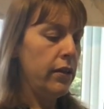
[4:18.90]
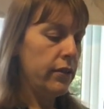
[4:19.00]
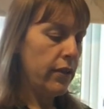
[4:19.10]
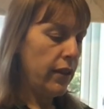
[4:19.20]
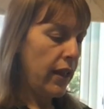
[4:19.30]

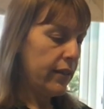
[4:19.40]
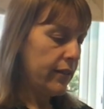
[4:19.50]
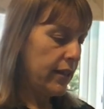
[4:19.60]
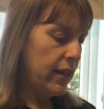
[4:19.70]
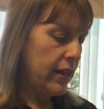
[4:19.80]
So let's
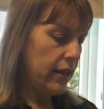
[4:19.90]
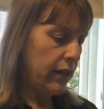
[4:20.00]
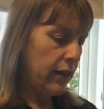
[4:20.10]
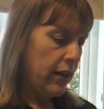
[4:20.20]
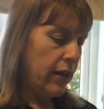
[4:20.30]
see.
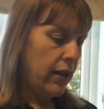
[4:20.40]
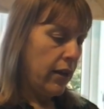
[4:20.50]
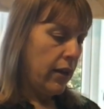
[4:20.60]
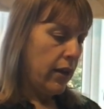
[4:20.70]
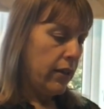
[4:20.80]

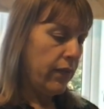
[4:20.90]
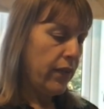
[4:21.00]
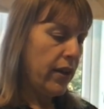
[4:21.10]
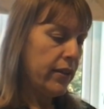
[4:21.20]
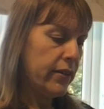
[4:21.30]
The
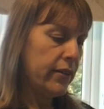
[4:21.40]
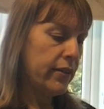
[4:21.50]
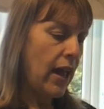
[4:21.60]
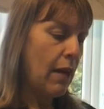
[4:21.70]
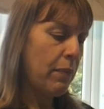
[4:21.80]
first
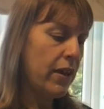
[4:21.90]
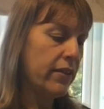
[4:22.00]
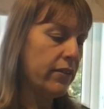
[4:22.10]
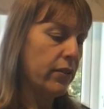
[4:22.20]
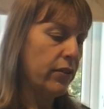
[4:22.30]
step
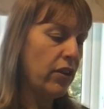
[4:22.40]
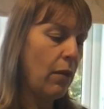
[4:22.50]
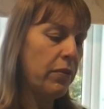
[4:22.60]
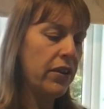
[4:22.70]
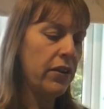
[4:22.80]
is to
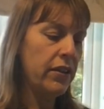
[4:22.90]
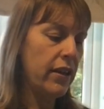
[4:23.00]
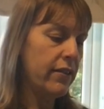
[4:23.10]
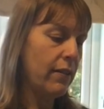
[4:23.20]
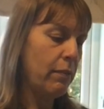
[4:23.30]
chop the
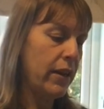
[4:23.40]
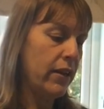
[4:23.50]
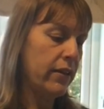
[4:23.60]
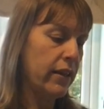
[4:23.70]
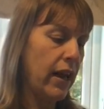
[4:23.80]
onions and
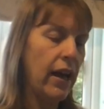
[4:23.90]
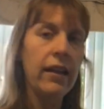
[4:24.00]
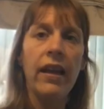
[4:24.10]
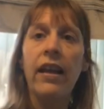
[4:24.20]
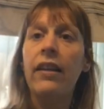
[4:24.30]
peel the
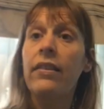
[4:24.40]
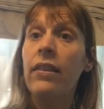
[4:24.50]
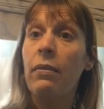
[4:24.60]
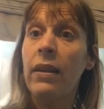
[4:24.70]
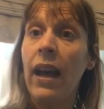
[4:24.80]
garlic,
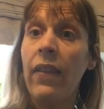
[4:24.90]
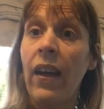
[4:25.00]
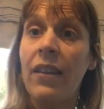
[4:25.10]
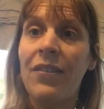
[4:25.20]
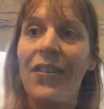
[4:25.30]
so we'll get that